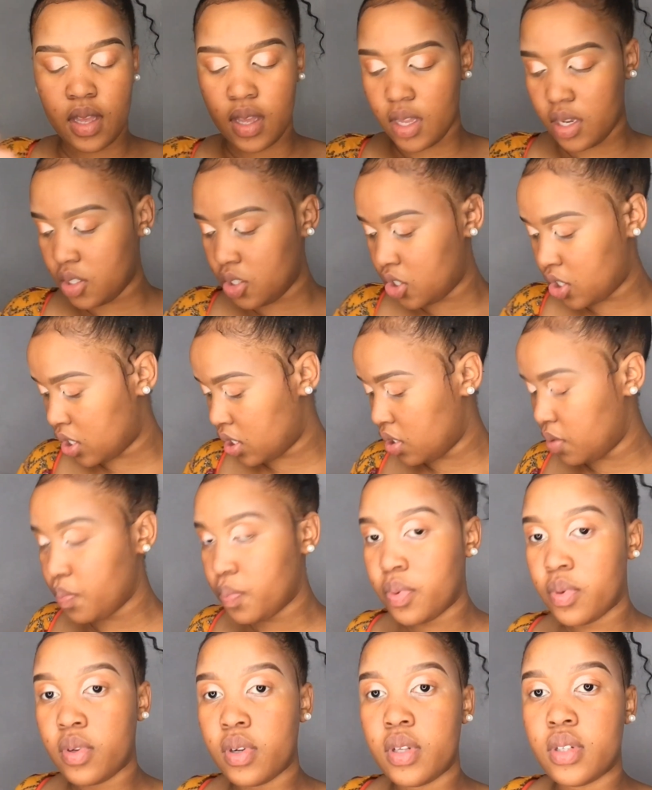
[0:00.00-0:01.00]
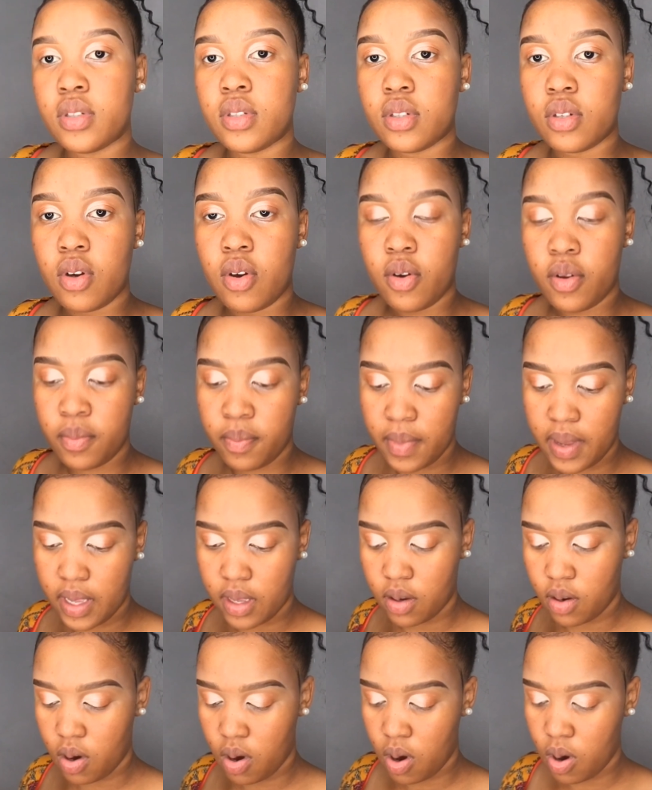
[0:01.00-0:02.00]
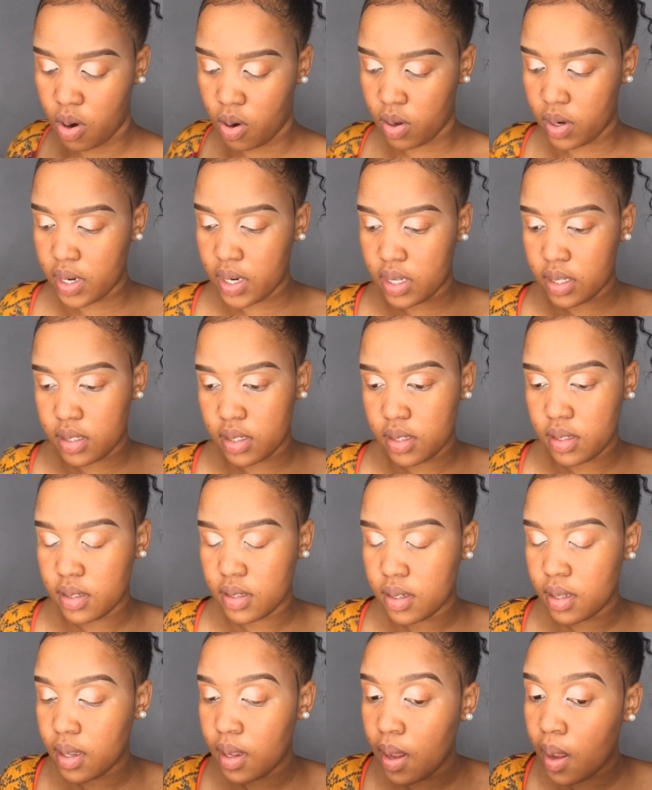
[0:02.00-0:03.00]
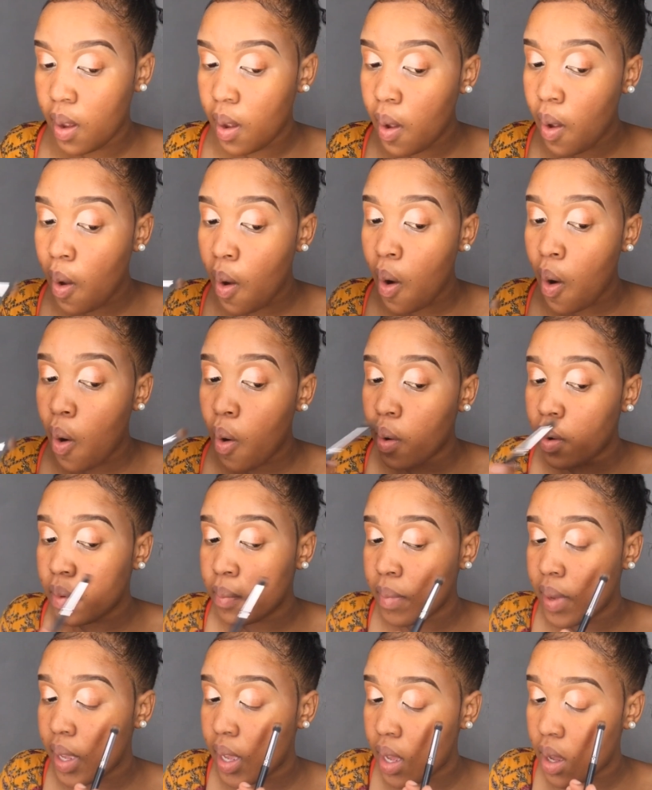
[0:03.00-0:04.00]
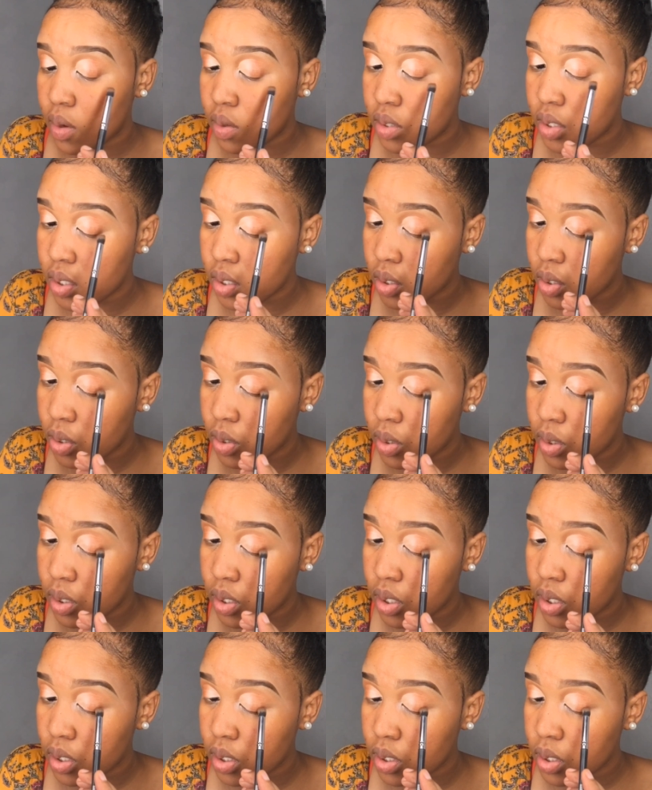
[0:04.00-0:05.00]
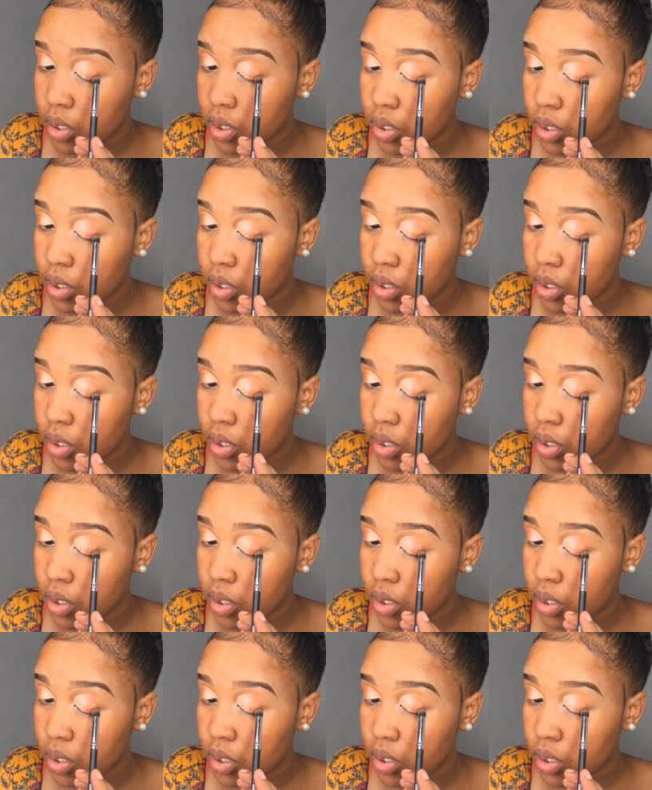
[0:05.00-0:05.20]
and just put it on my corners, on my outer corners,